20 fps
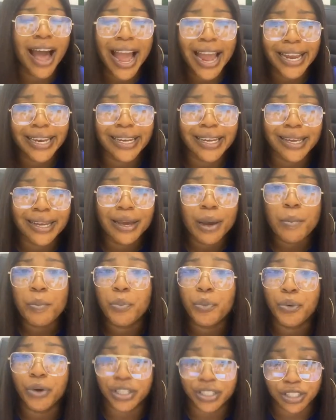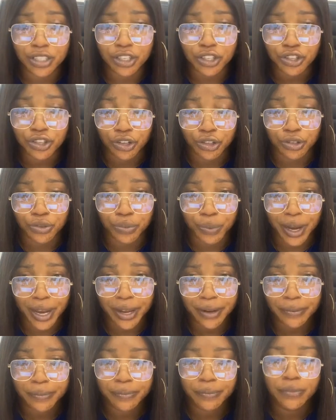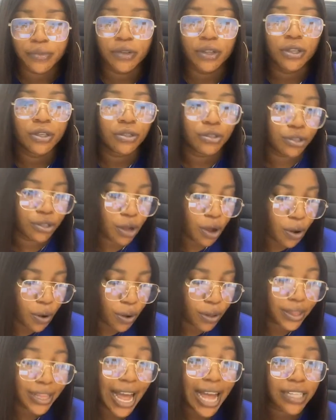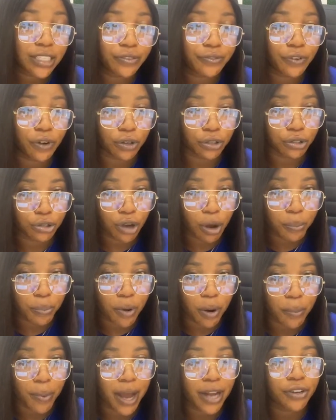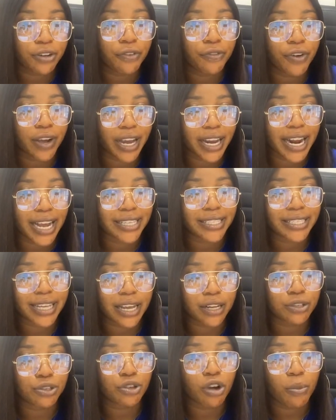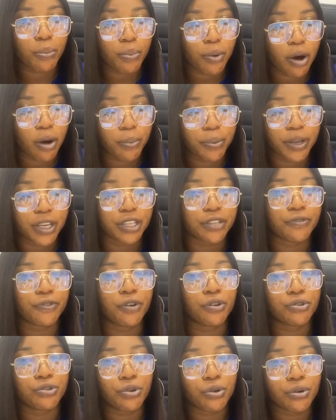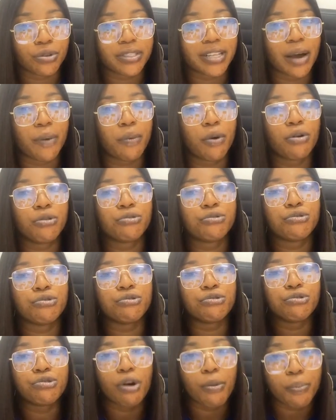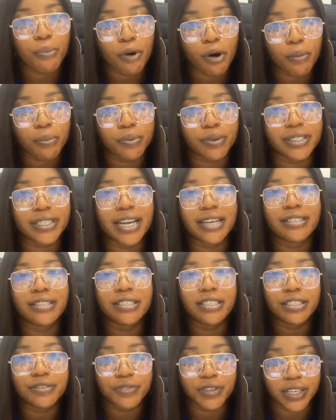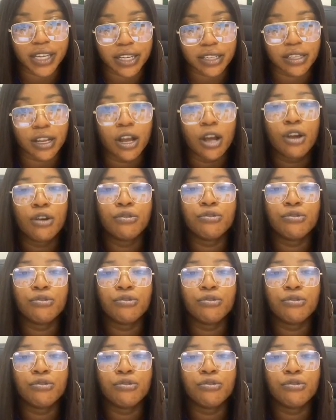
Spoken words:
Highly prestigious, right? So that's for top up. And don't forget, I said top up is for those that want to top up their certificate.